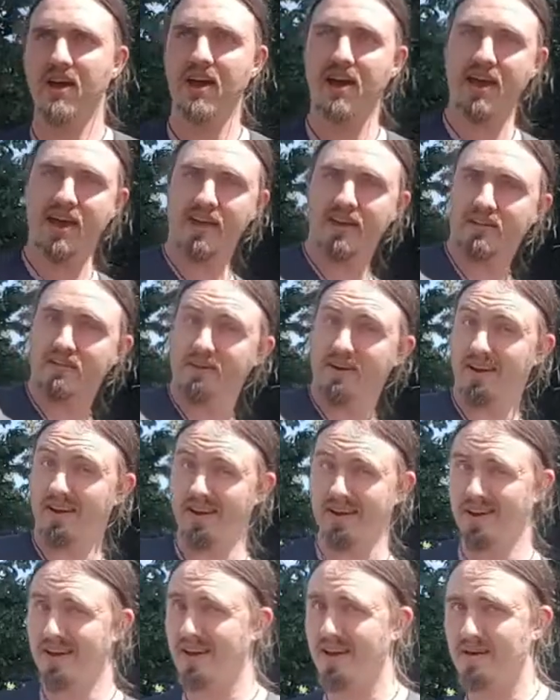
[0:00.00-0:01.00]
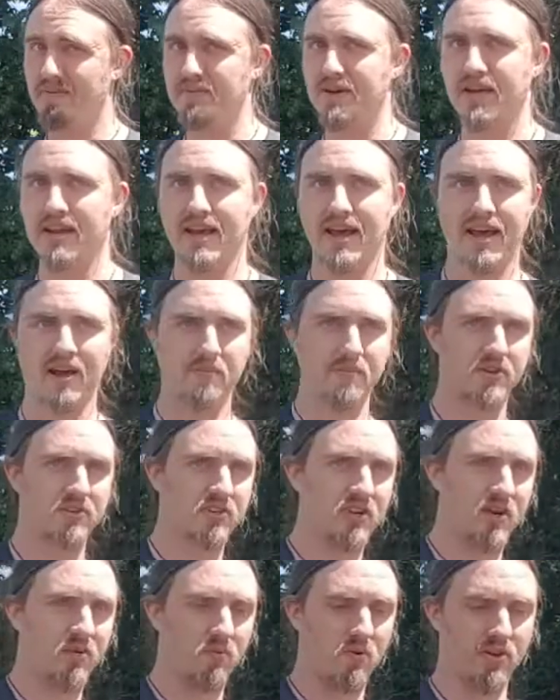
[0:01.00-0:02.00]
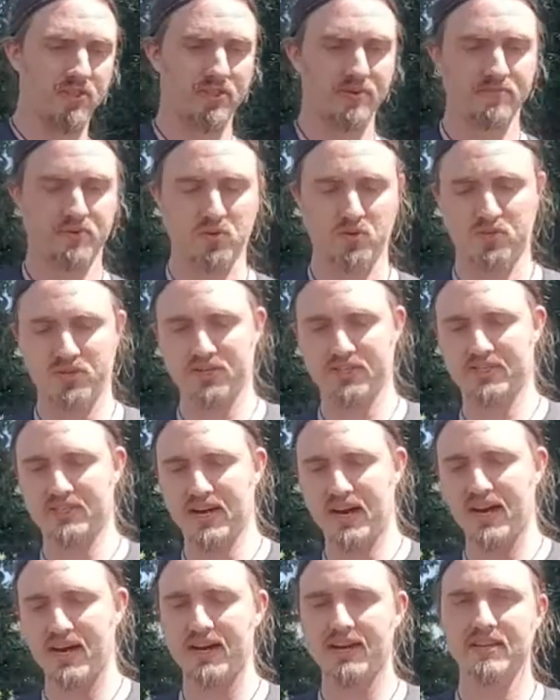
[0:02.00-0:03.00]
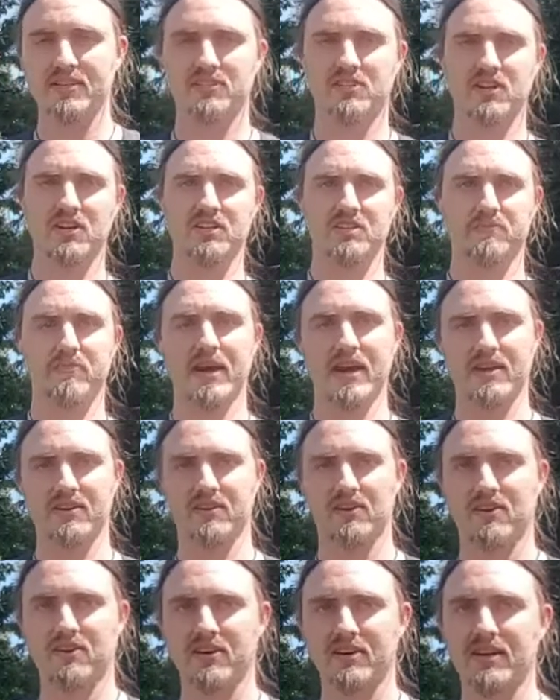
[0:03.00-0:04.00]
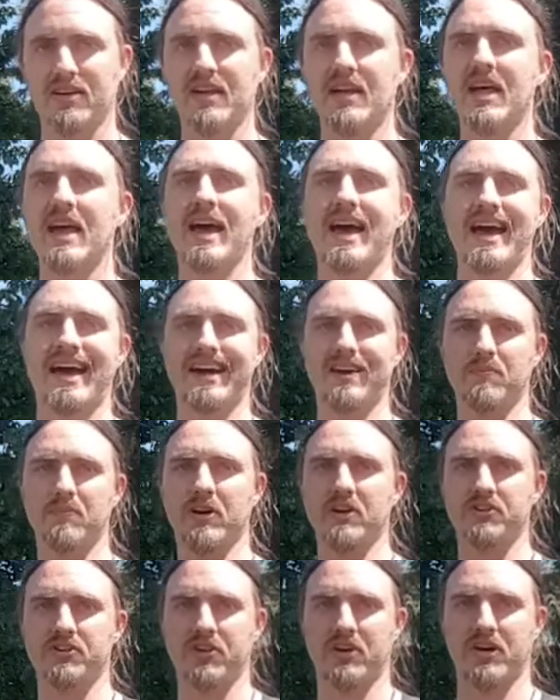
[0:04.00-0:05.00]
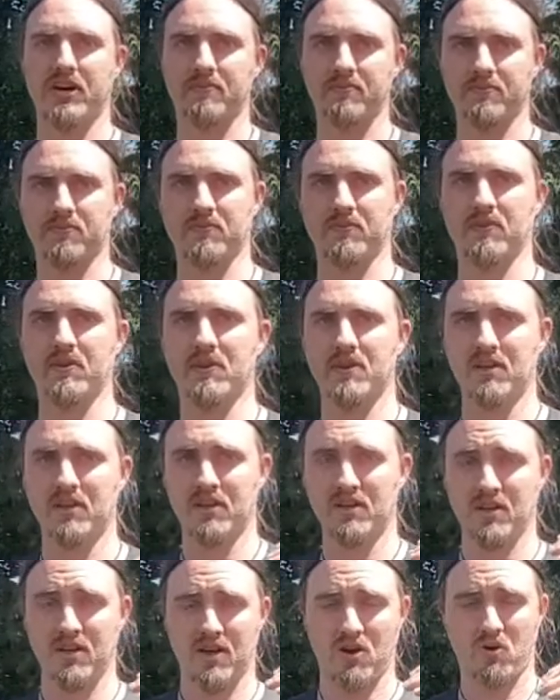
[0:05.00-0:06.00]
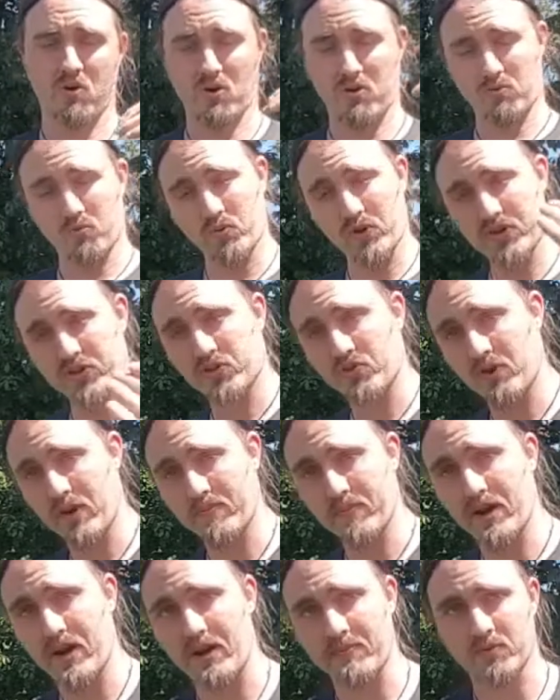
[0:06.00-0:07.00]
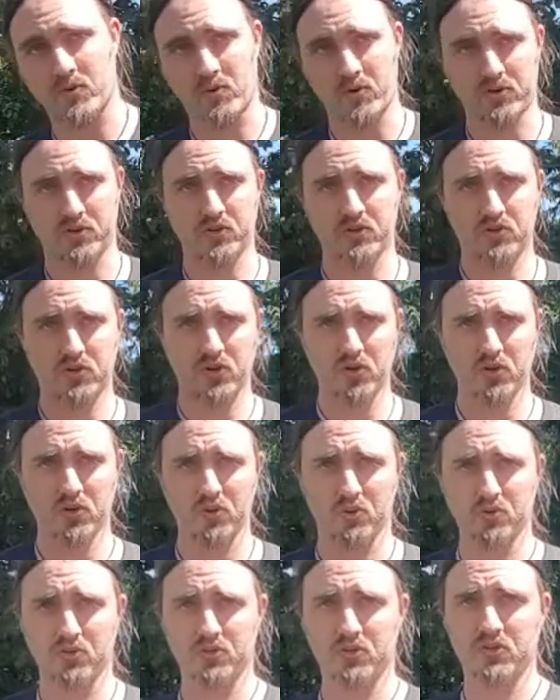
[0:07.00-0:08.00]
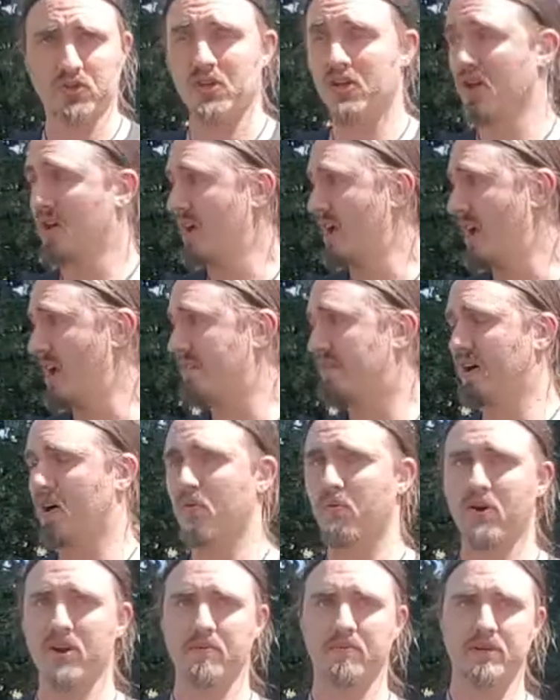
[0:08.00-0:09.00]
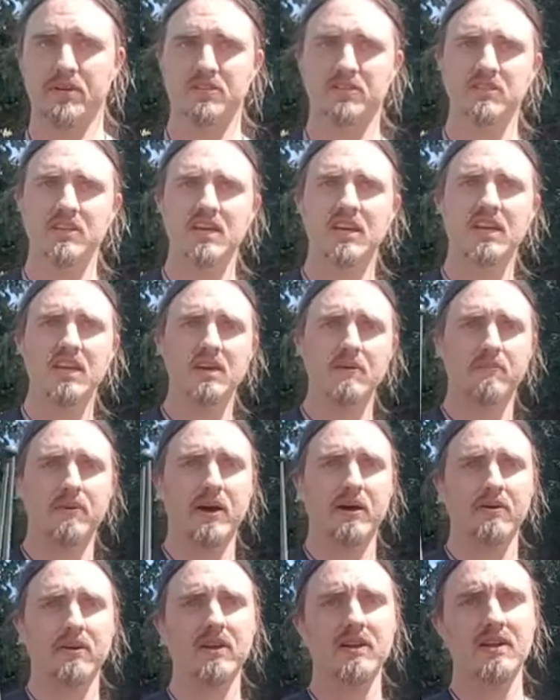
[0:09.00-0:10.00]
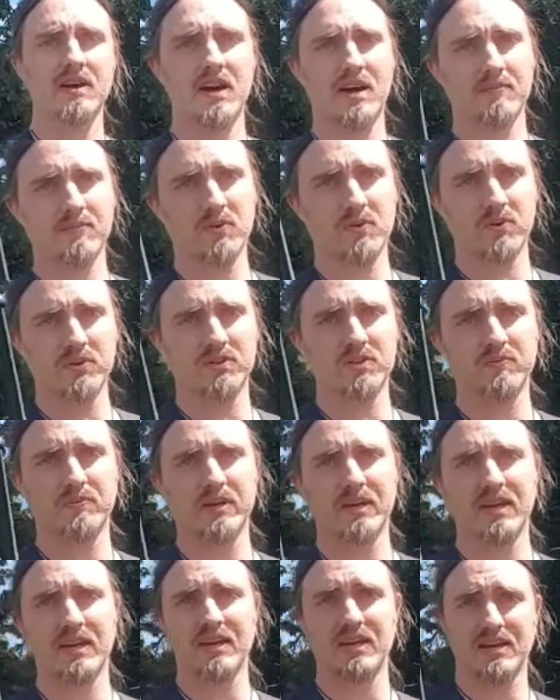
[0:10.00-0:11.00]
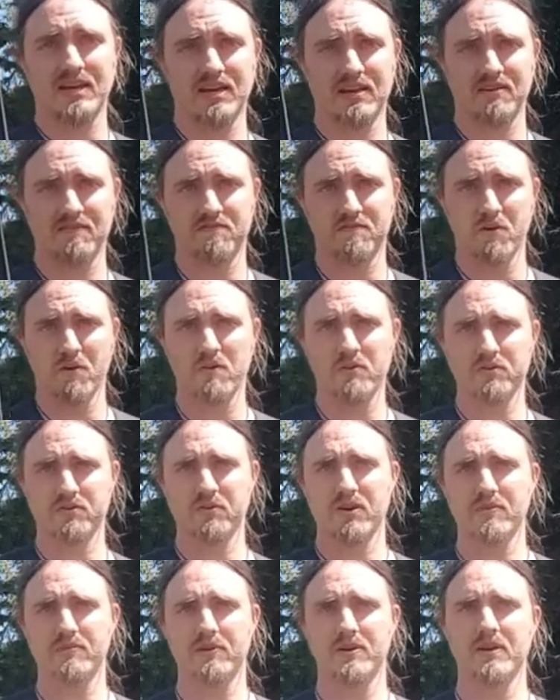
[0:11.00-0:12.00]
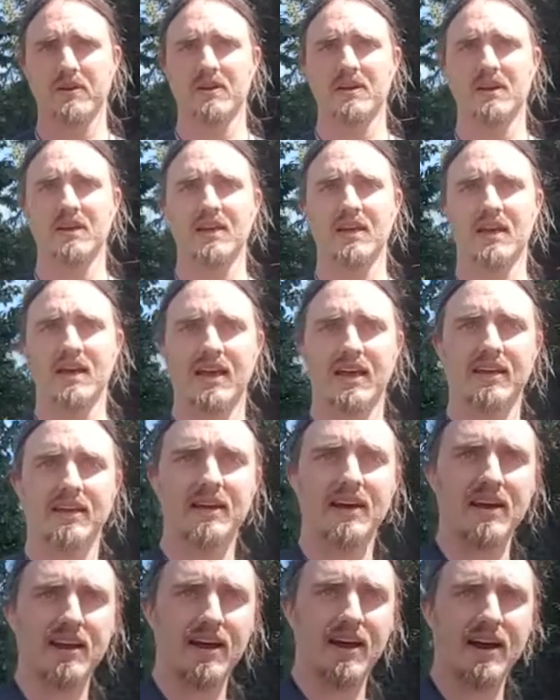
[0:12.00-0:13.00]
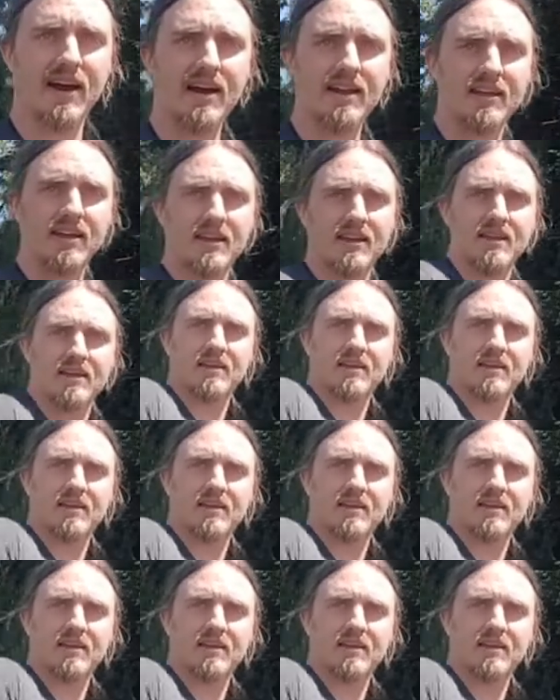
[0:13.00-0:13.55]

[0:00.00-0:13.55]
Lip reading: angry I am and how much I want them to just die is going to depend on how much or which grip I'm going to choose. If I want to be sneaky about it, I'm going to be in forward grip and kind of hide it